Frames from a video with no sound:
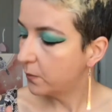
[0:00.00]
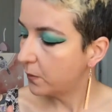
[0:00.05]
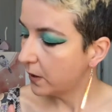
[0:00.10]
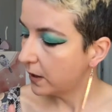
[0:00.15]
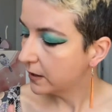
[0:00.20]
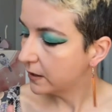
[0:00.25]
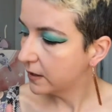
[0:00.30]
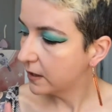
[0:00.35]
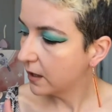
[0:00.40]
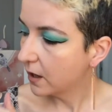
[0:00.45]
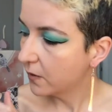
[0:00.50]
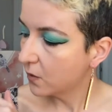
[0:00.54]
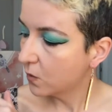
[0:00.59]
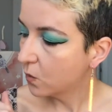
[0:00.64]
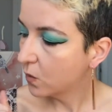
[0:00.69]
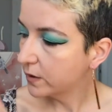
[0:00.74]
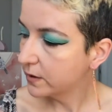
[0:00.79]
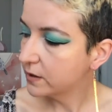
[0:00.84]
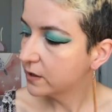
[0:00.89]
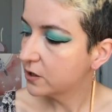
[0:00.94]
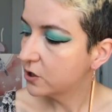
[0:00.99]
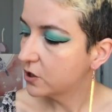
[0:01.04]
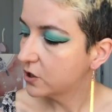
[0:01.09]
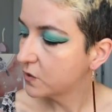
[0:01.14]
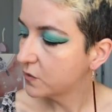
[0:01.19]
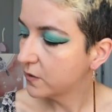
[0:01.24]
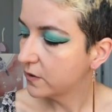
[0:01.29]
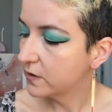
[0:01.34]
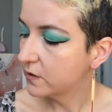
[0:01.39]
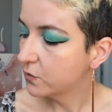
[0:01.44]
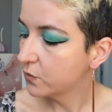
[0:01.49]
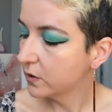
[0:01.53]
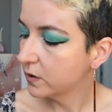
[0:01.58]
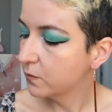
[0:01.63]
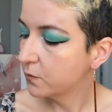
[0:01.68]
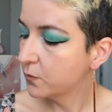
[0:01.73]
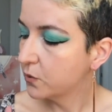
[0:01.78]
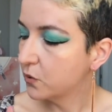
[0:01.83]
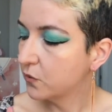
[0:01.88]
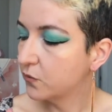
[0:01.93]
but the other ones just with this really
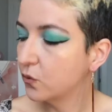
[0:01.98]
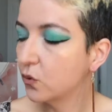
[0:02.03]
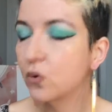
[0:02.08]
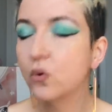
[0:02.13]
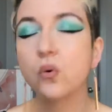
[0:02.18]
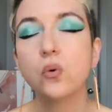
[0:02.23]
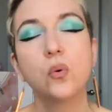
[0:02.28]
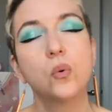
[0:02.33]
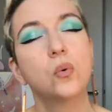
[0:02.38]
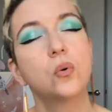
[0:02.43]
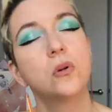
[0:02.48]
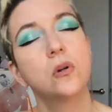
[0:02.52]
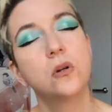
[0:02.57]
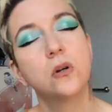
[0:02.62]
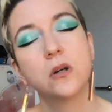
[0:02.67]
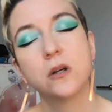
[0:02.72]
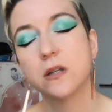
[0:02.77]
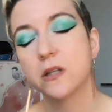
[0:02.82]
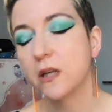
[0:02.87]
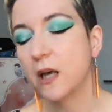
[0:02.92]
beautiful cool looks.